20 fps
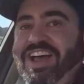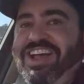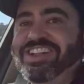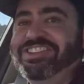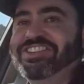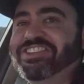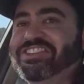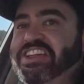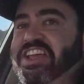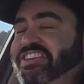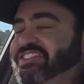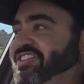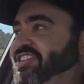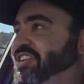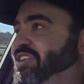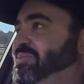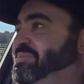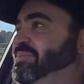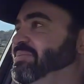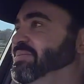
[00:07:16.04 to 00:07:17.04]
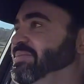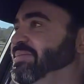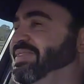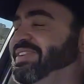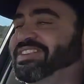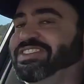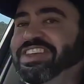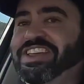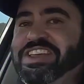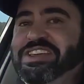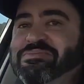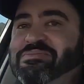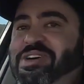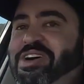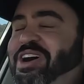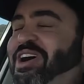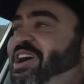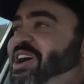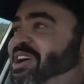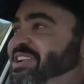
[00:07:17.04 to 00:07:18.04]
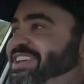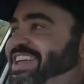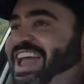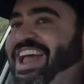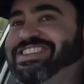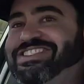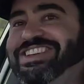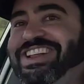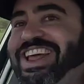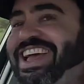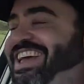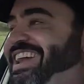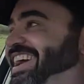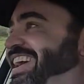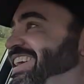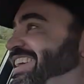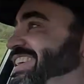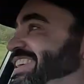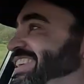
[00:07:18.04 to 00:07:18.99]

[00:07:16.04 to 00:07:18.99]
until next time, team, I'll catch you later.